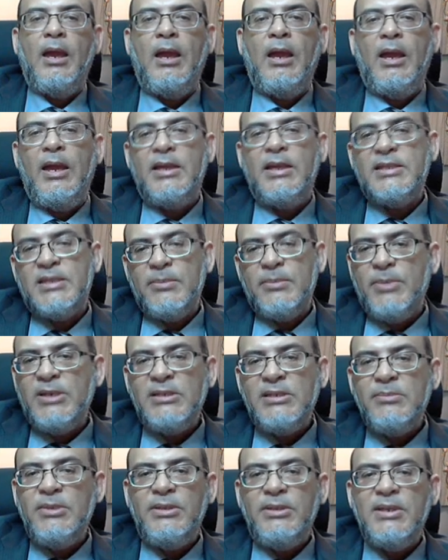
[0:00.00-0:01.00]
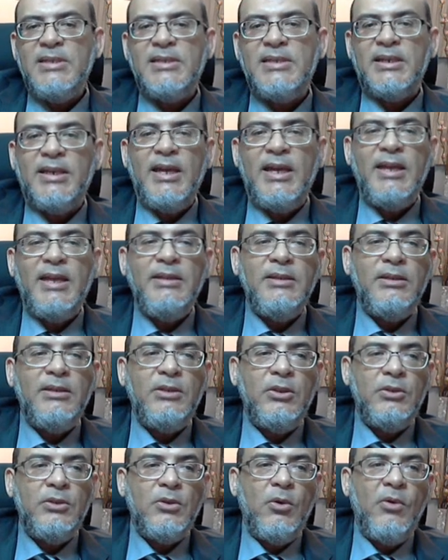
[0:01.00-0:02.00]
Experiment is a
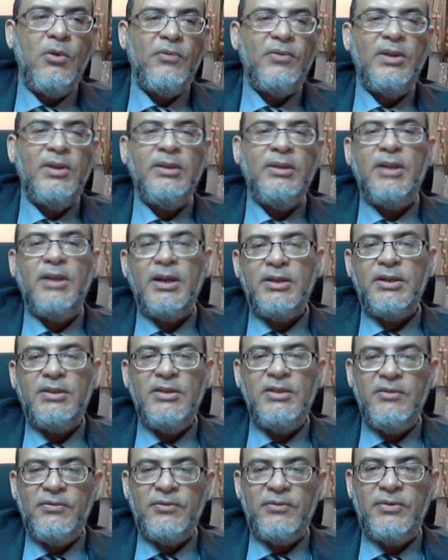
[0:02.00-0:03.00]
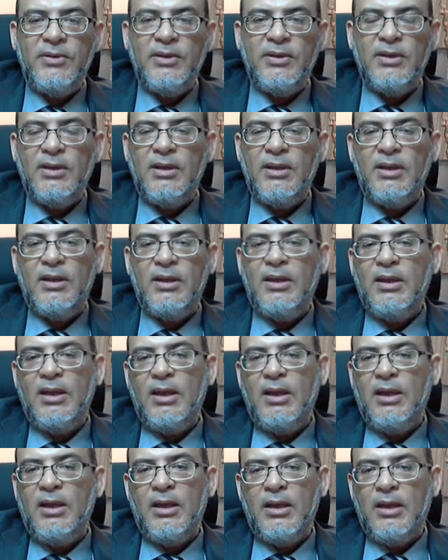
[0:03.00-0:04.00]
candidate of inductive
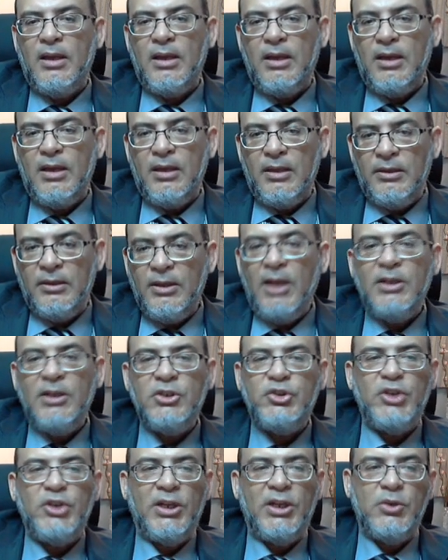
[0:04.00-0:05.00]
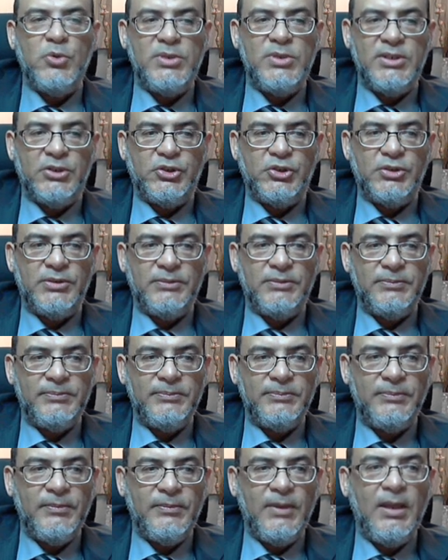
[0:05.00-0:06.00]
knowledge acquisition.
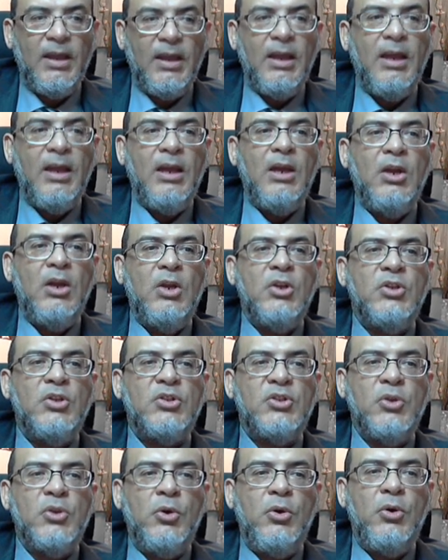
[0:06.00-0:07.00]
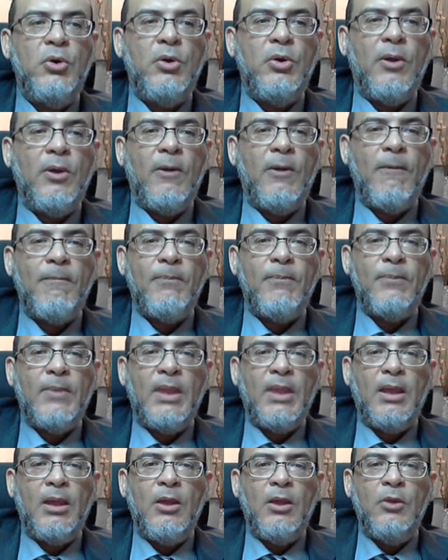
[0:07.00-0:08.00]
So
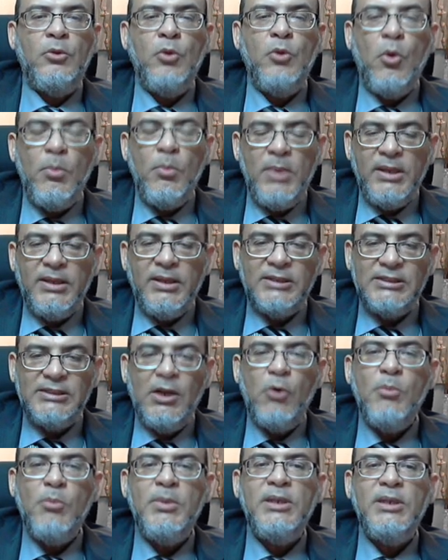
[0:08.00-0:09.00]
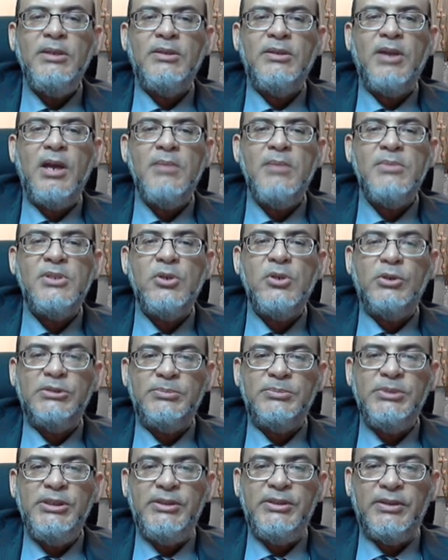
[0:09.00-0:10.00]
no matter how many times you
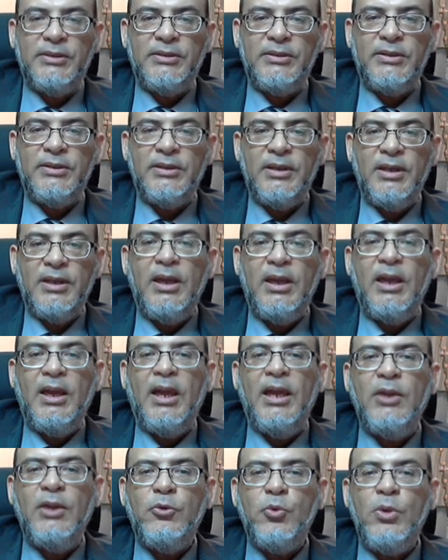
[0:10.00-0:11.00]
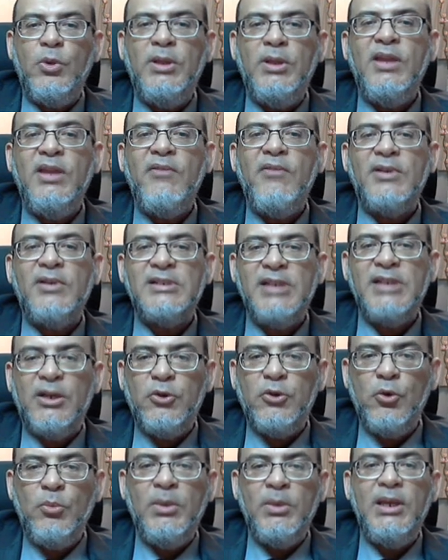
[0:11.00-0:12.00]
repeat it, it will never
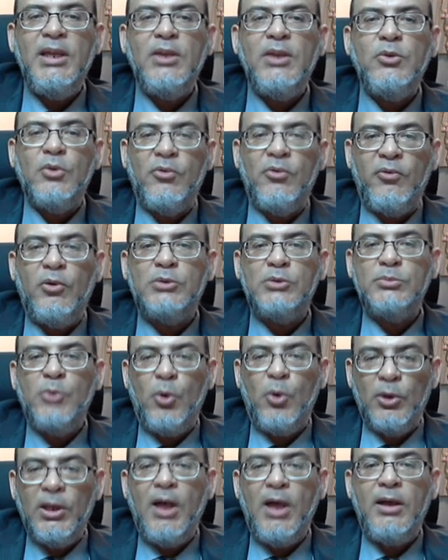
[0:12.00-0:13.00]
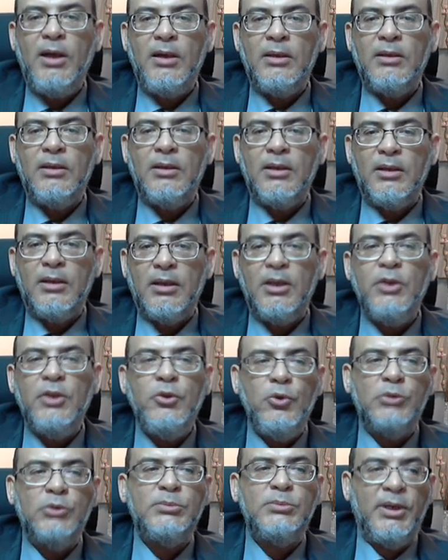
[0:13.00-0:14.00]
accumulate to formula in
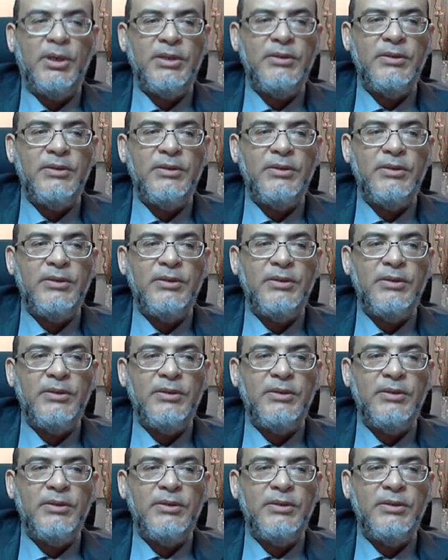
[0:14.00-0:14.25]
your mind.